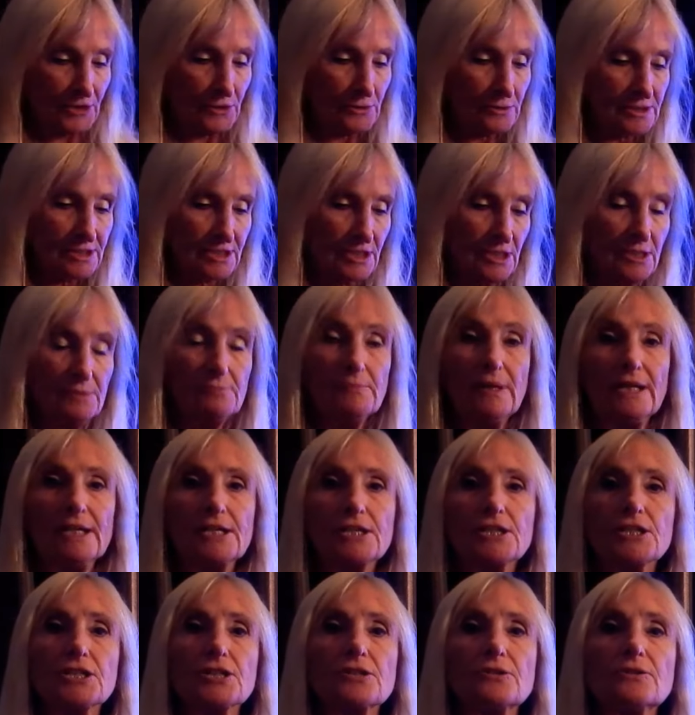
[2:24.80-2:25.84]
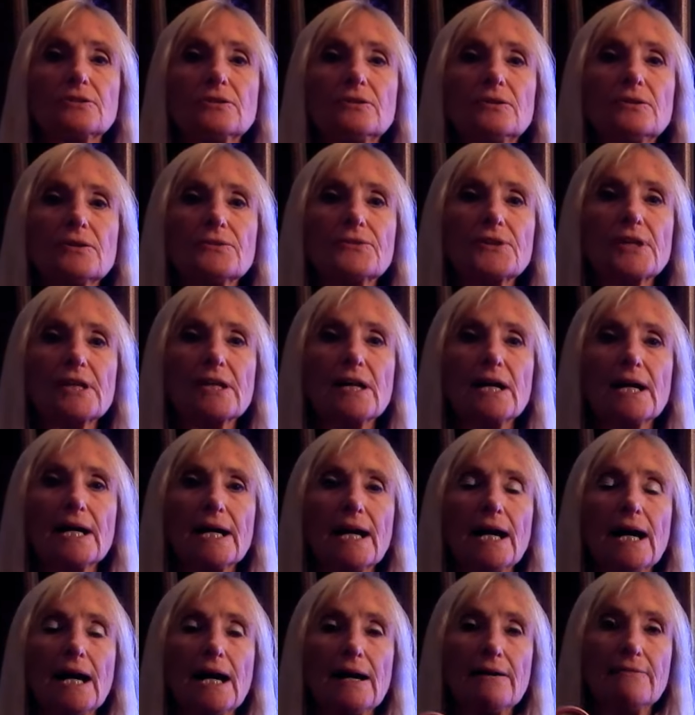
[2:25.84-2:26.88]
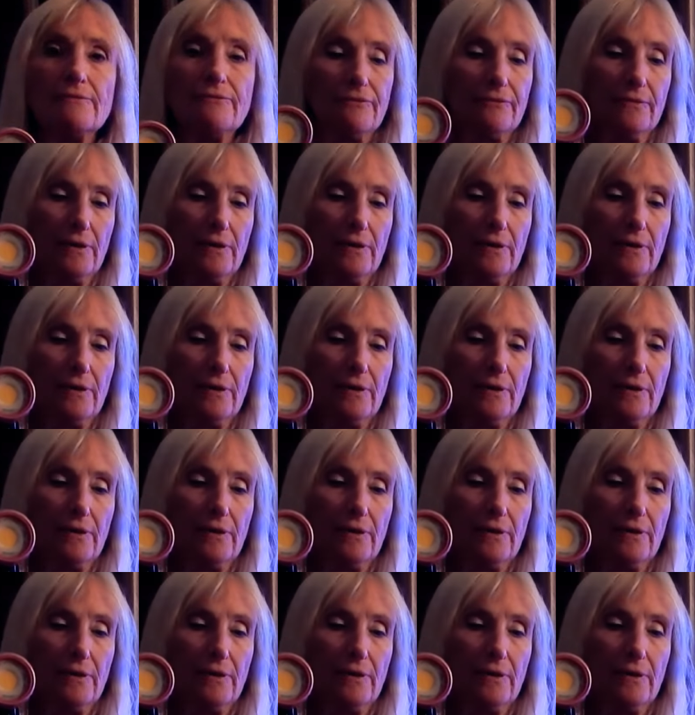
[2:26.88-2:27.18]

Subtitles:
also make sure that I have